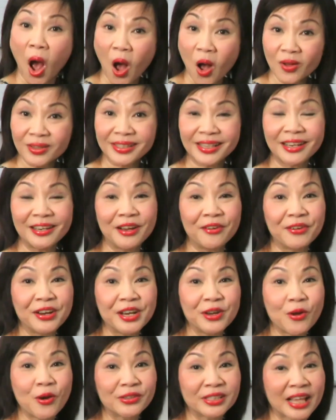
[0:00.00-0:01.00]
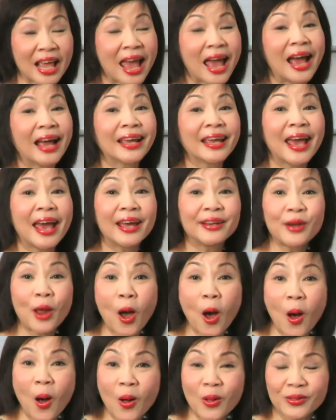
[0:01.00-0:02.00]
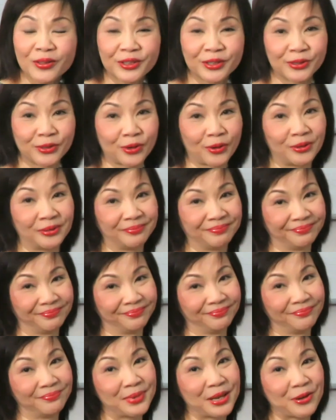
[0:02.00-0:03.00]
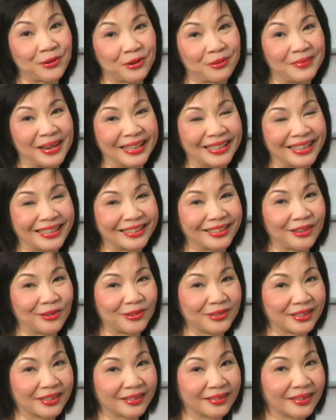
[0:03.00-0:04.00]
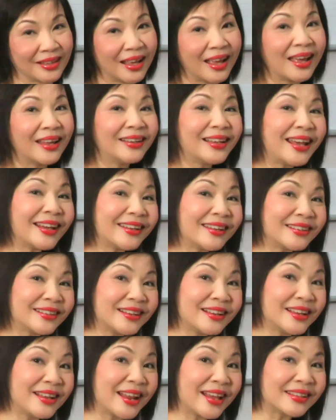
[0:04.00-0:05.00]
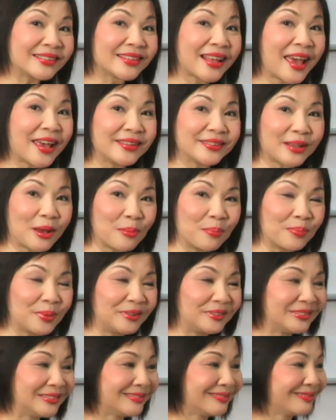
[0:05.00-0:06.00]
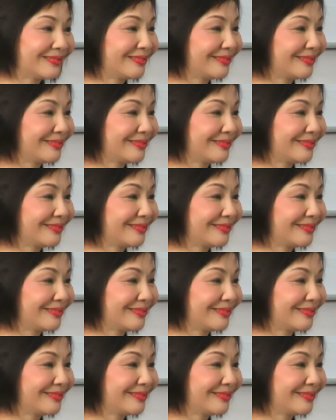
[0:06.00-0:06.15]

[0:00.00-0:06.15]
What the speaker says: Auxiliary notes can also be chromatic notes, like in the next example.